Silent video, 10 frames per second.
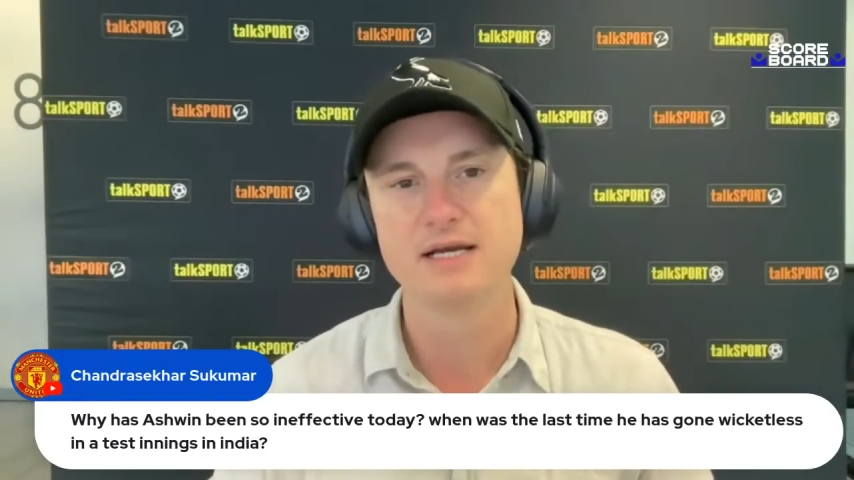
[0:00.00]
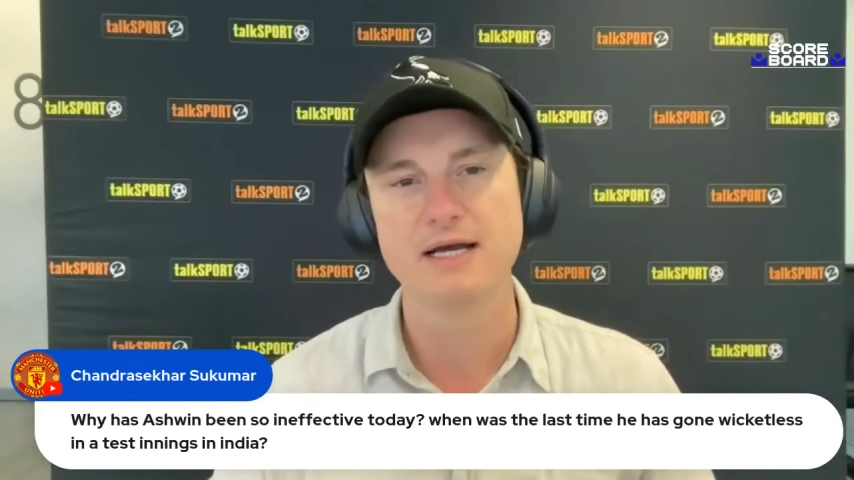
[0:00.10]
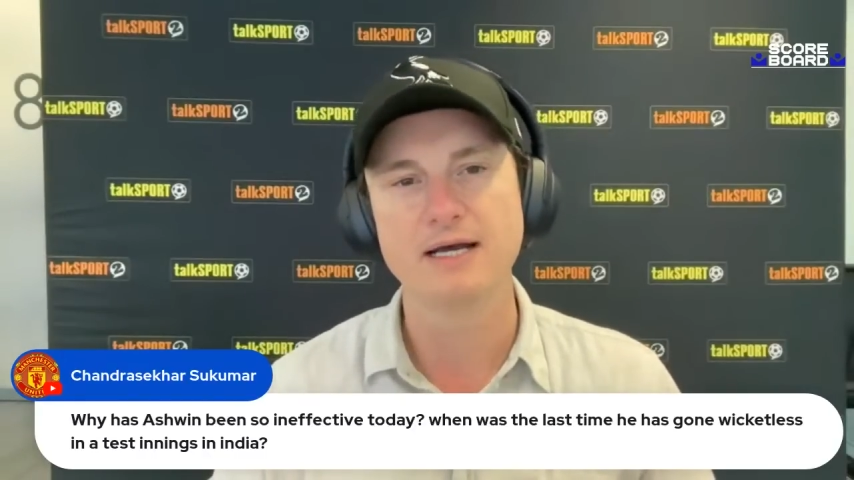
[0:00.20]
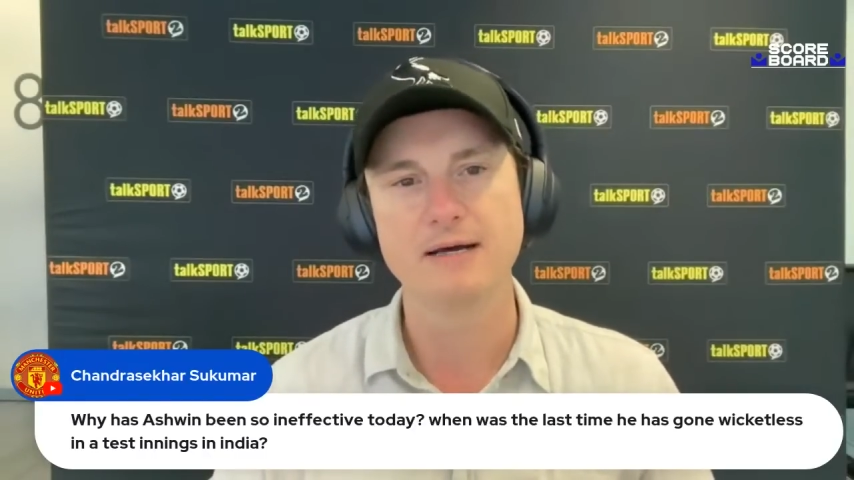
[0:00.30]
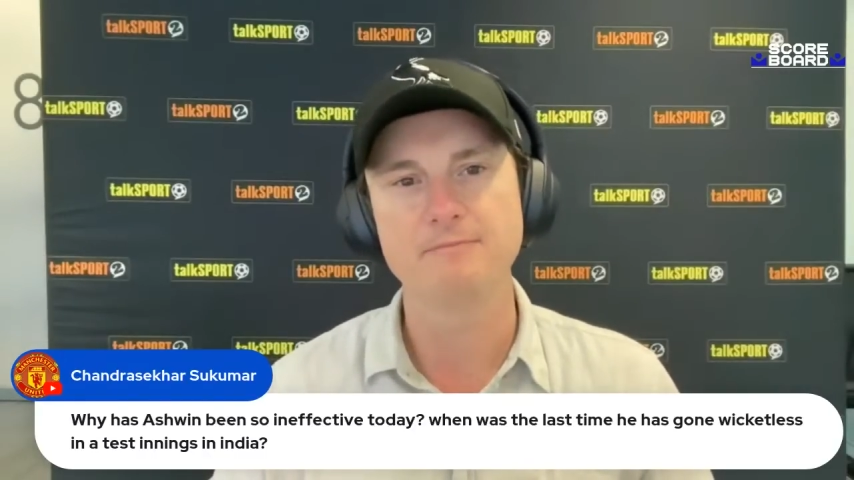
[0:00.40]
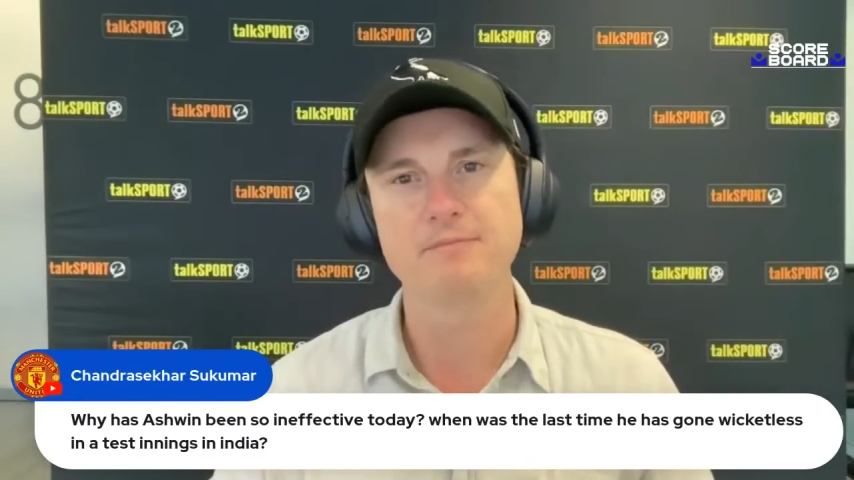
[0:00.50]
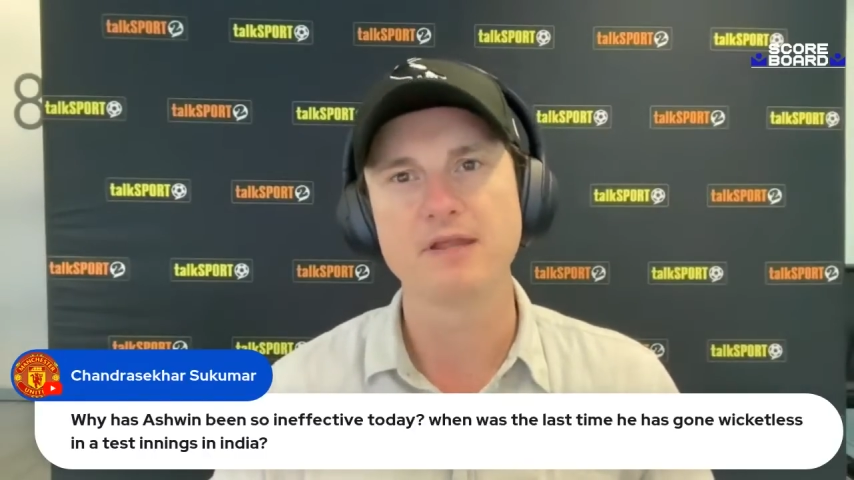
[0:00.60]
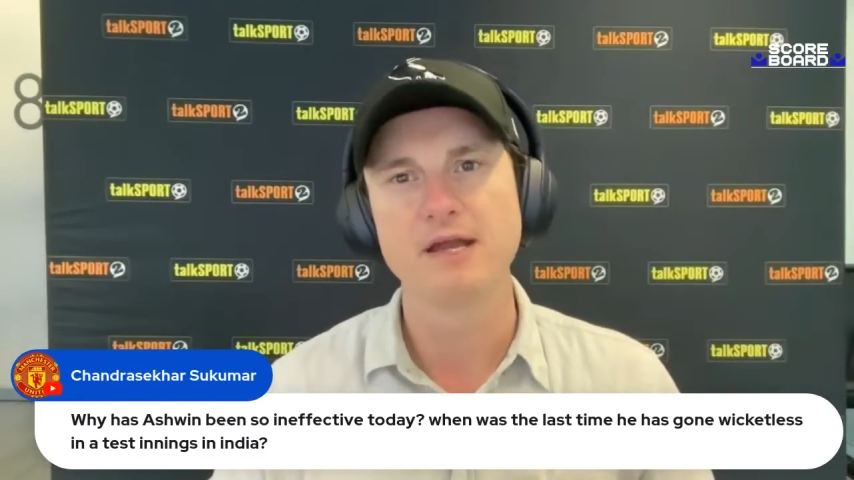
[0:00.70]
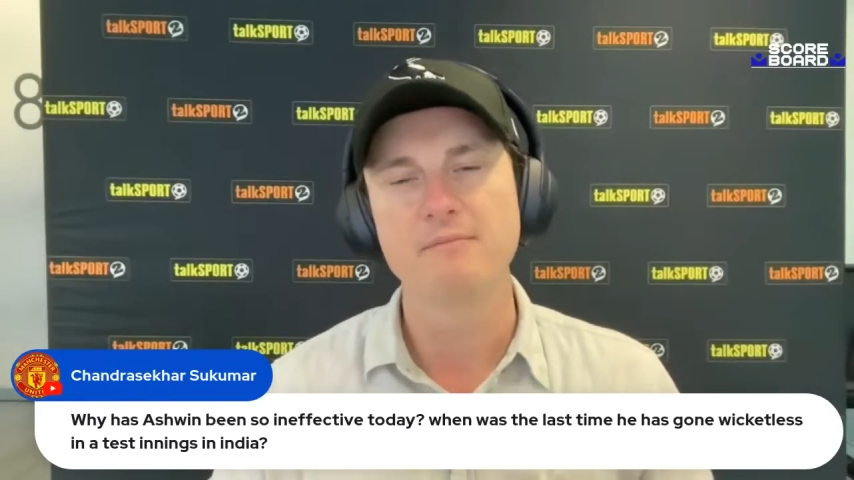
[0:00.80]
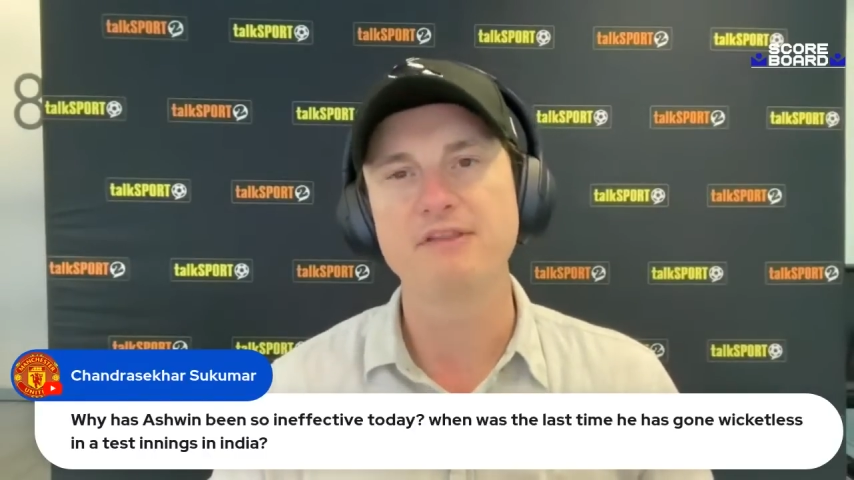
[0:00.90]

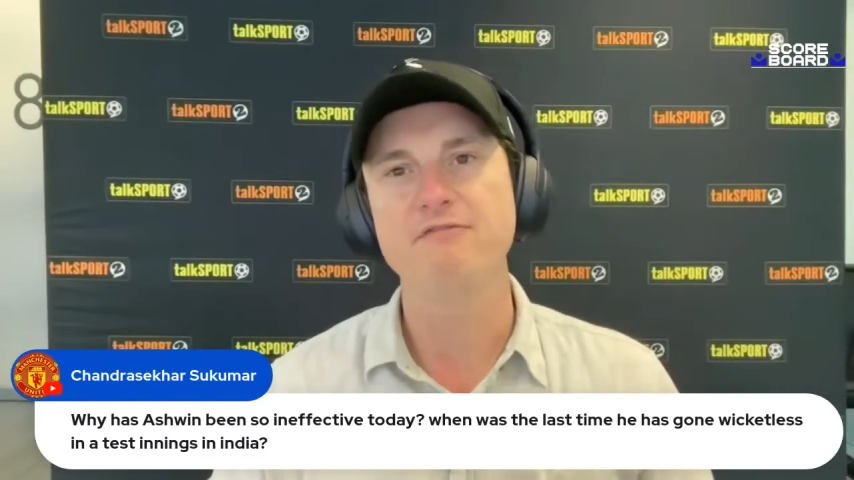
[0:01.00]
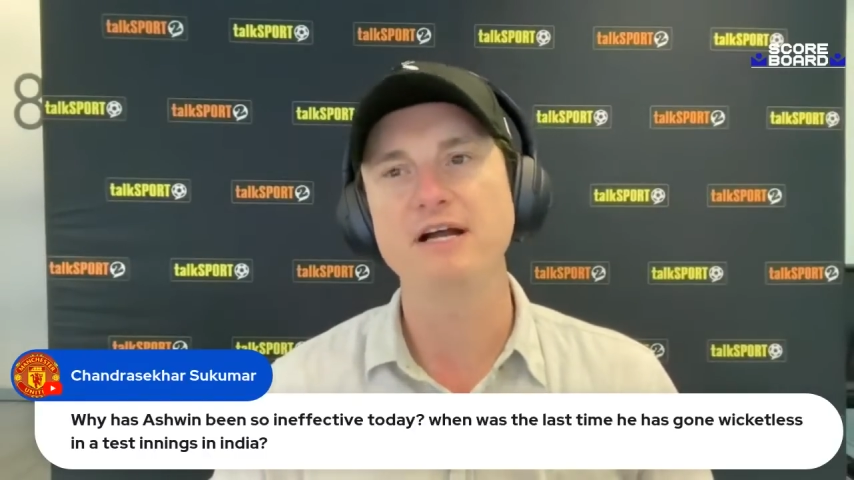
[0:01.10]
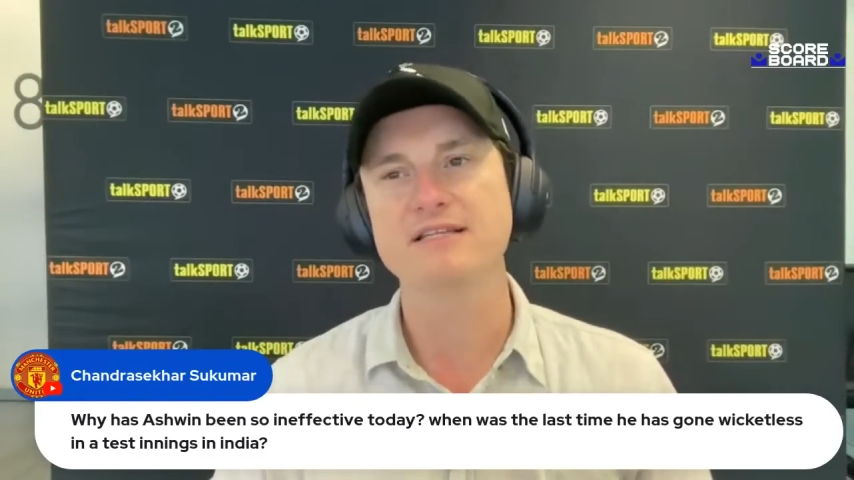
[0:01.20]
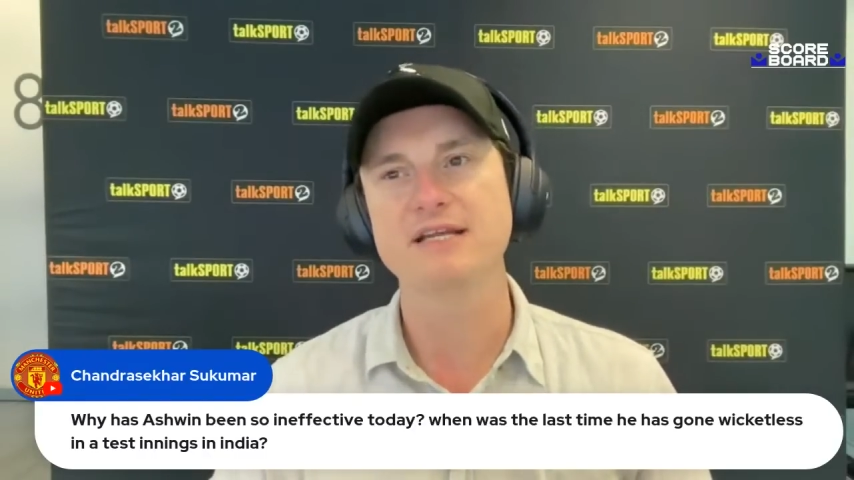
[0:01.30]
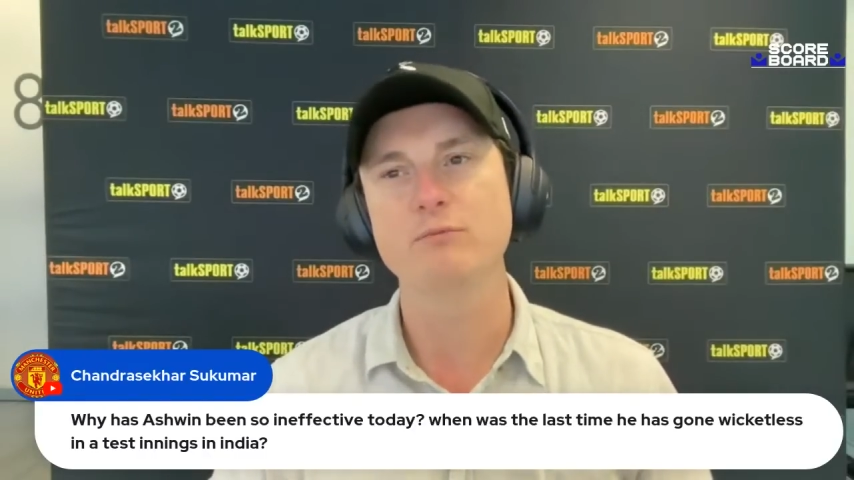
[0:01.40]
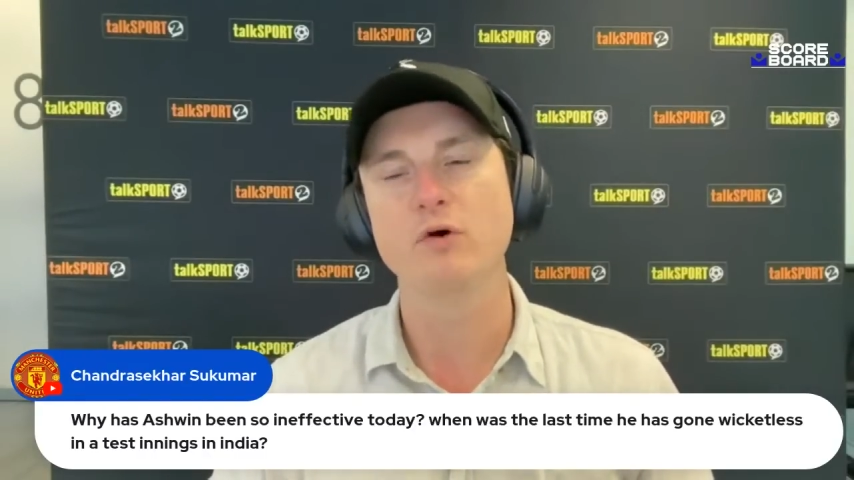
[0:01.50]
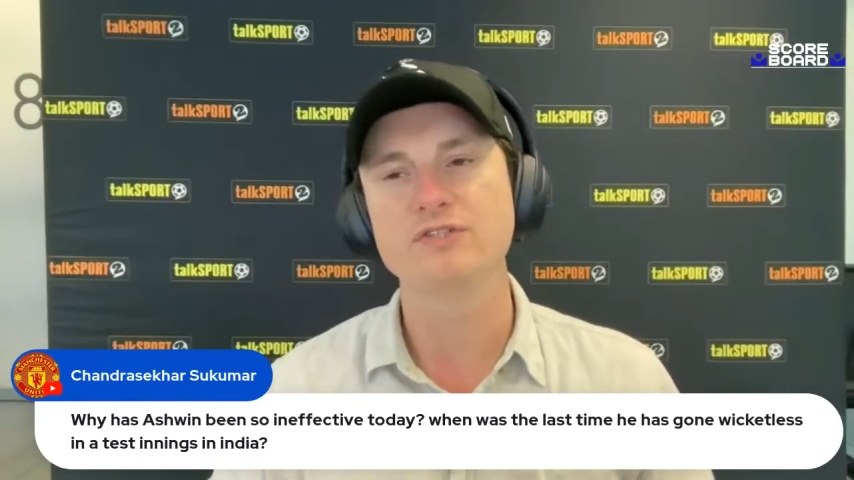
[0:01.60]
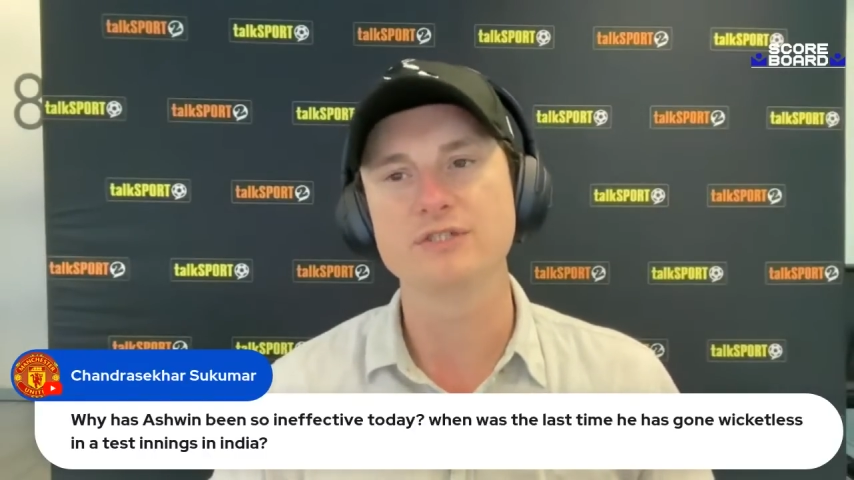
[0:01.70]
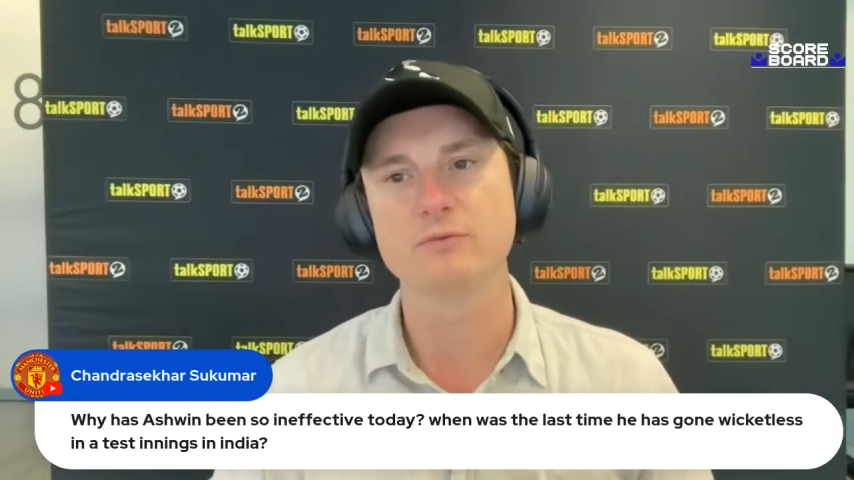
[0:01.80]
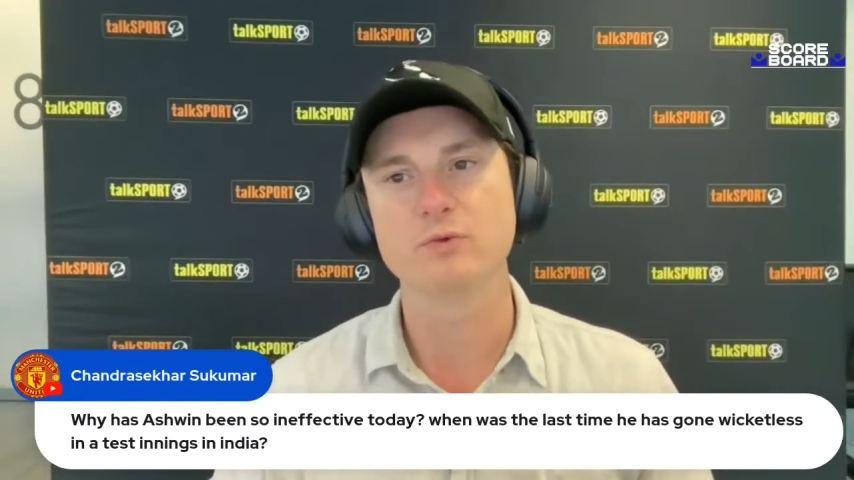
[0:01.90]
But the fact that he wasn't